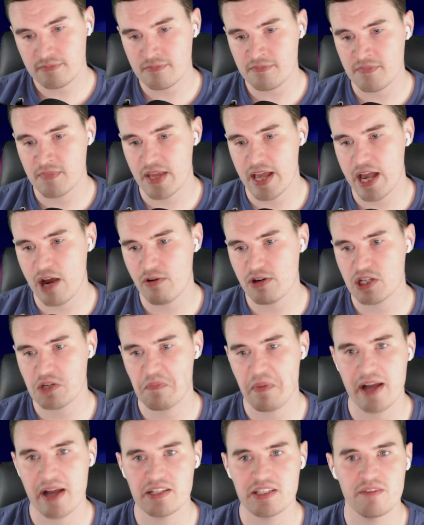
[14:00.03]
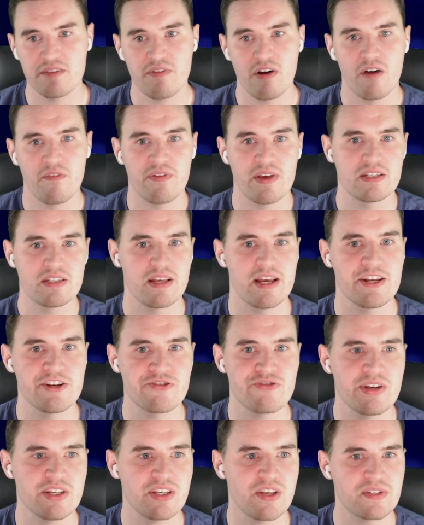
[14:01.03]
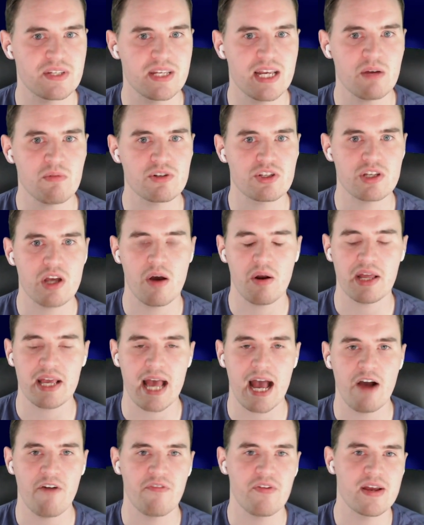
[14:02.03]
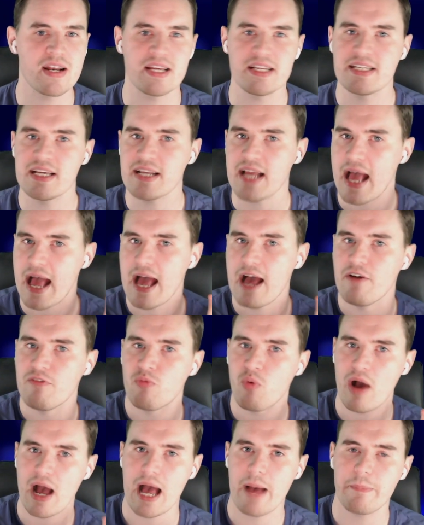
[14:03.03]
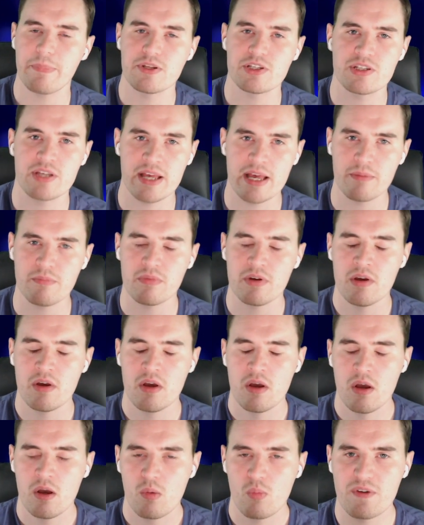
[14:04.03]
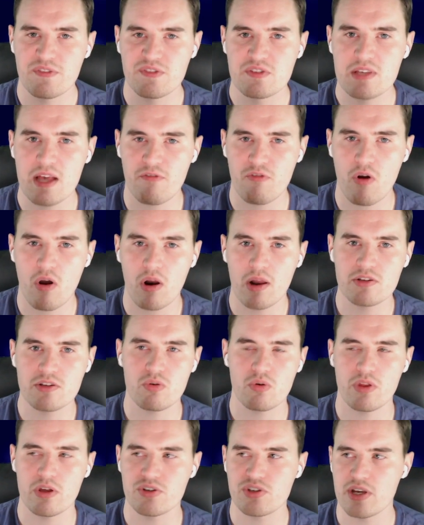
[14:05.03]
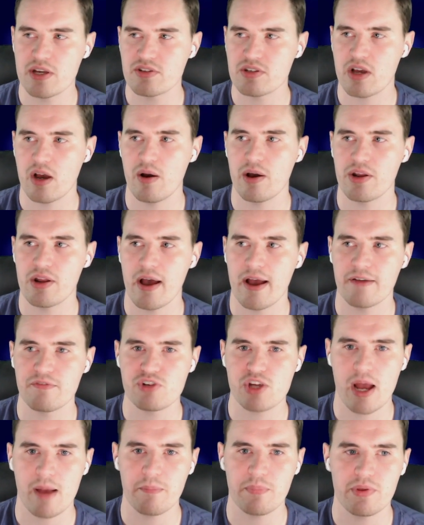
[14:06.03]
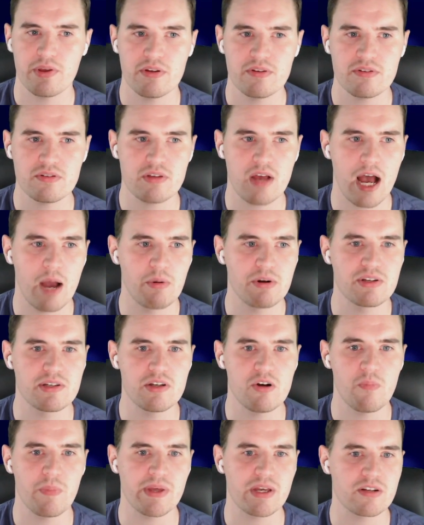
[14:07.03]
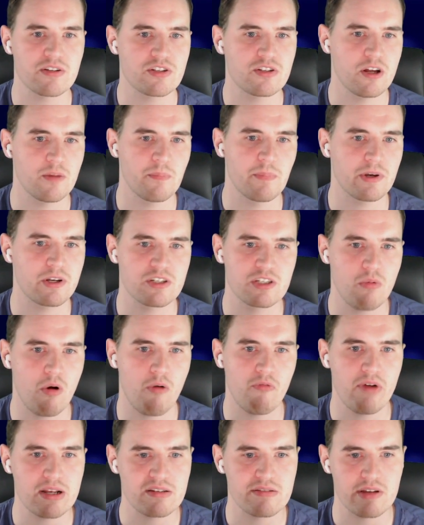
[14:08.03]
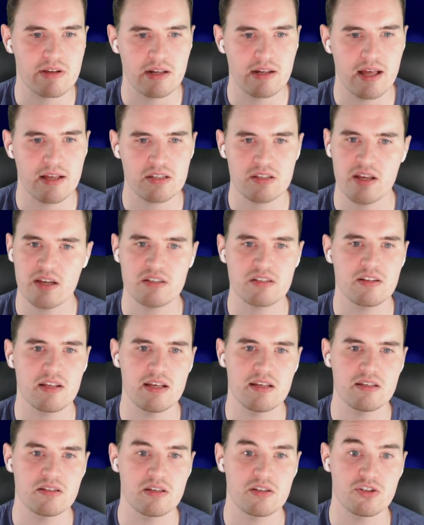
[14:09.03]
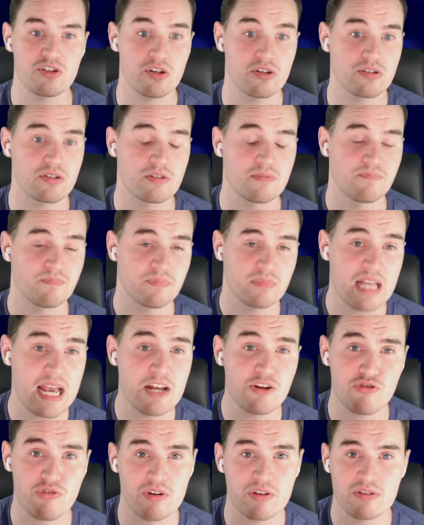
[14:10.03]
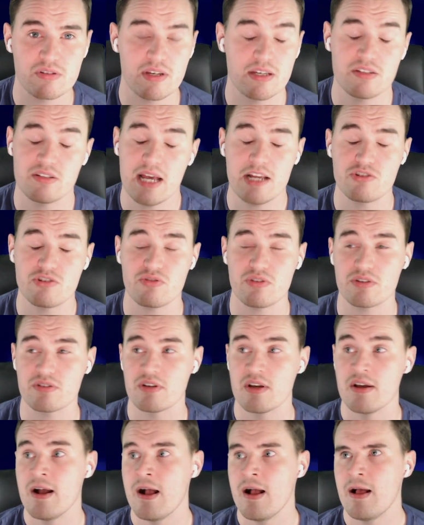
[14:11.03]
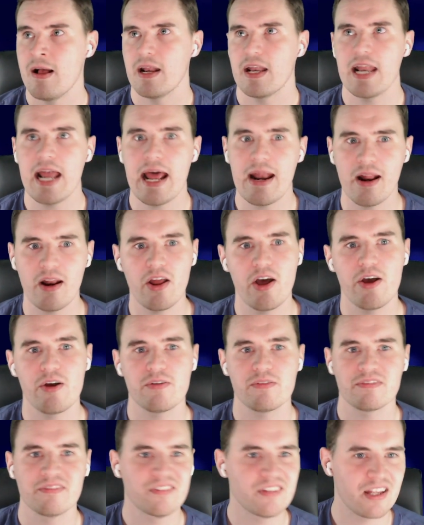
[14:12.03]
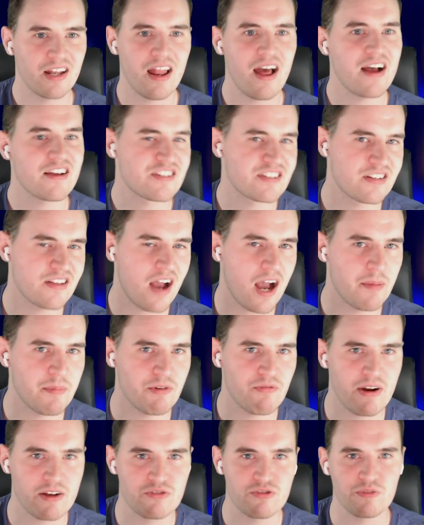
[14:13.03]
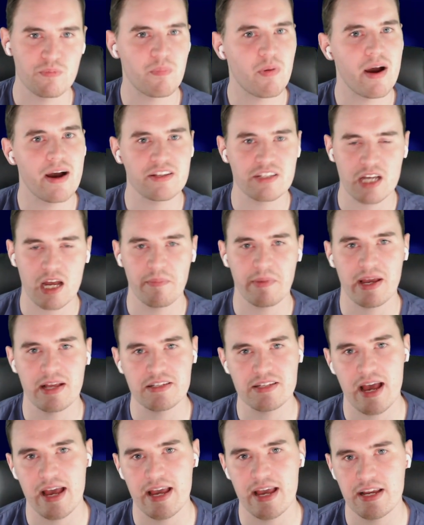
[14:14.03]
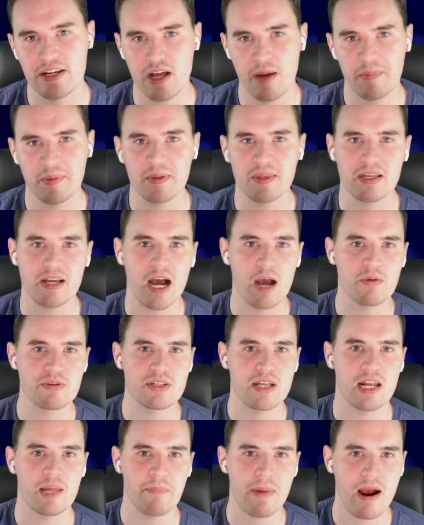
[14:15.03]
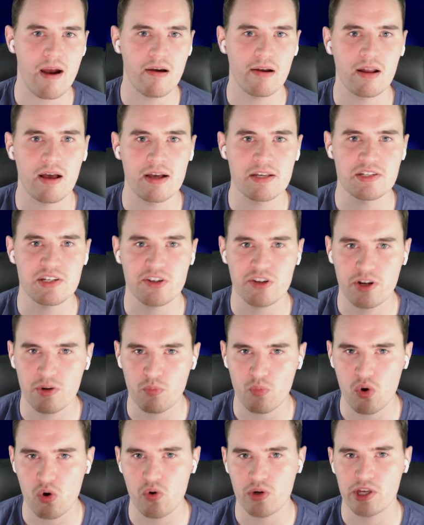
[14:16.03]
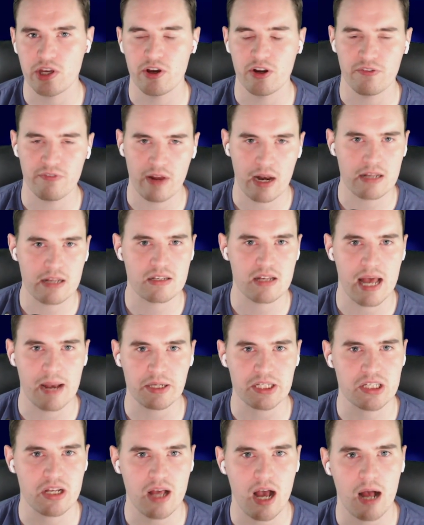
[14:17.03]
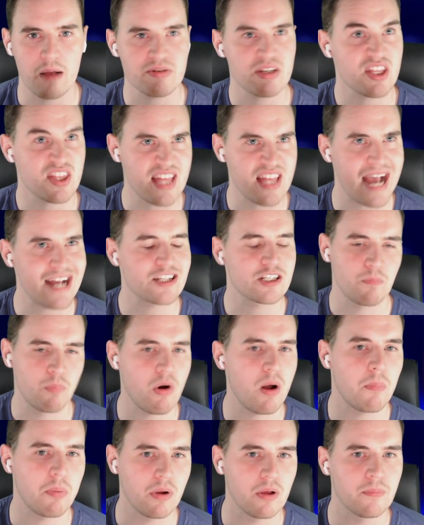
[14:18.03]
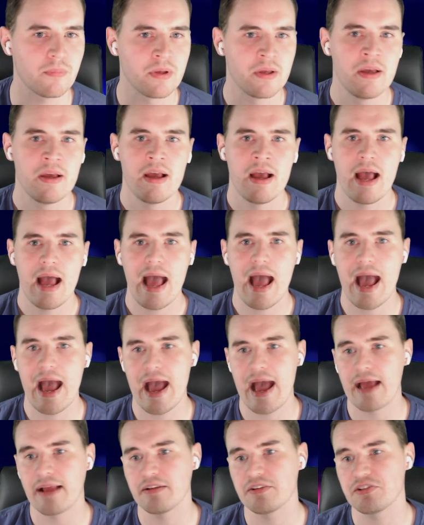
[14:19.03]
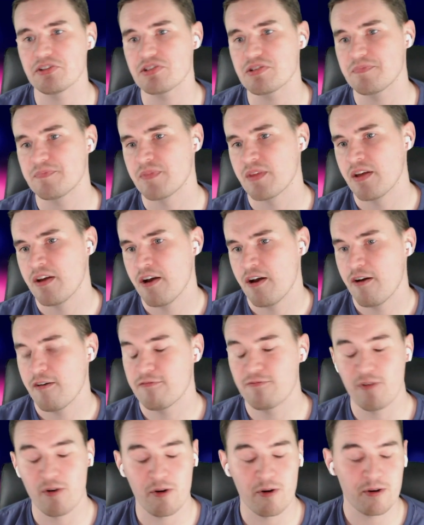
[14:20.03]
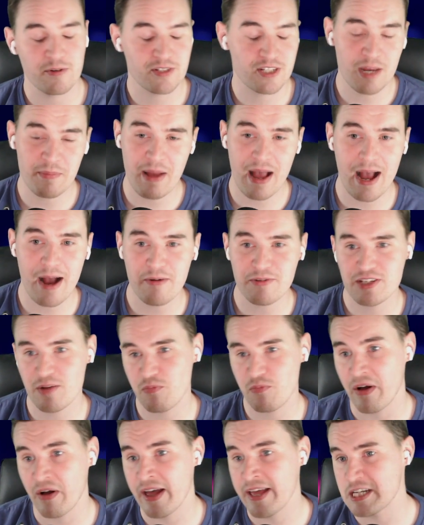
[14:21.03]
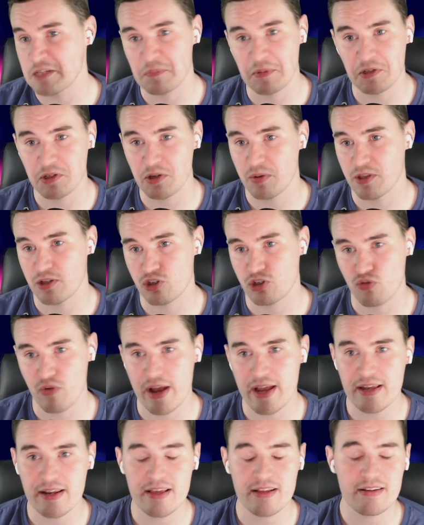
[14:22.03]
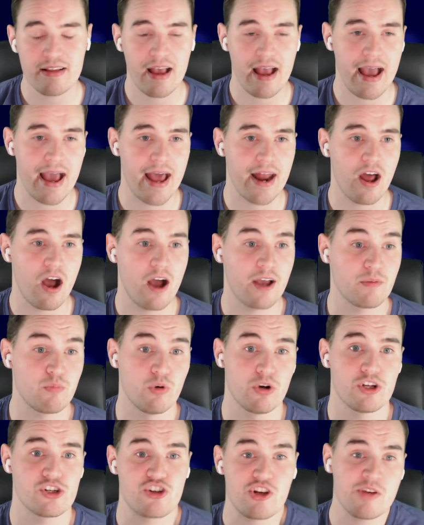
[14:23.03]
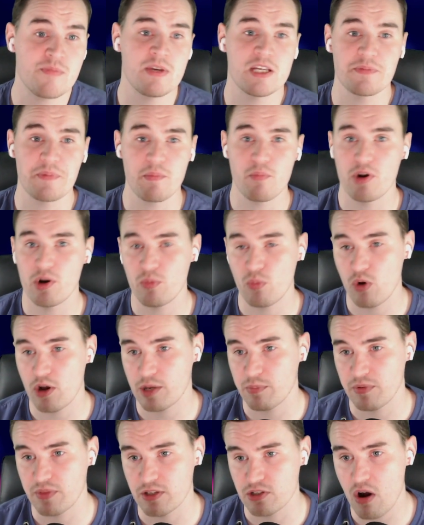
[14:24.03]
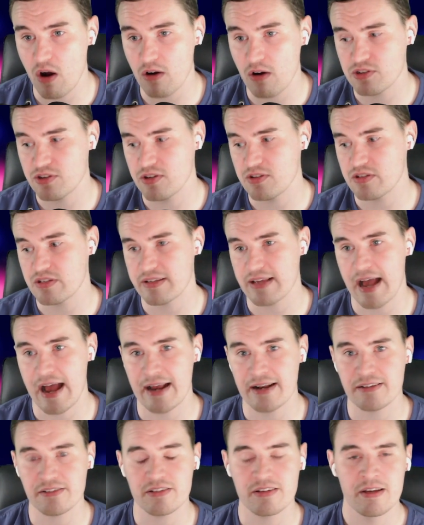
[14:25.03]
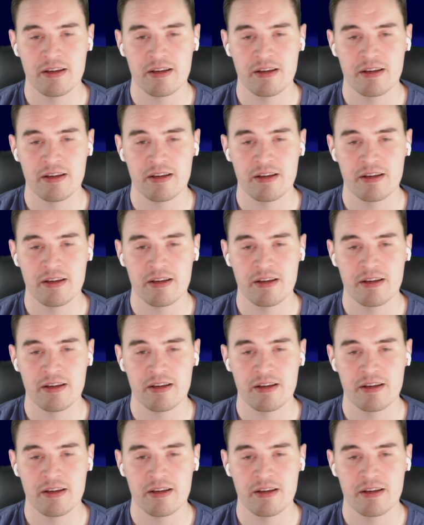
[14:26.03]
irrespective of his injuries, if Sting was totally healthy and he didn't have what happened to him with Seth Rollins all those years ago at Night of Champions, I would still be concerned because someone wrestling in their 60s is just dangerous. It's dangerous. Let alone the last time he wrestled prior to coming into AEW, the guy was nearly paralyzed. He couldn't walk. He couldn't feel his legs and arms. That's a problem. And for somehow, some way, he's been doing the training, and I would assume he's been working with the doctors, and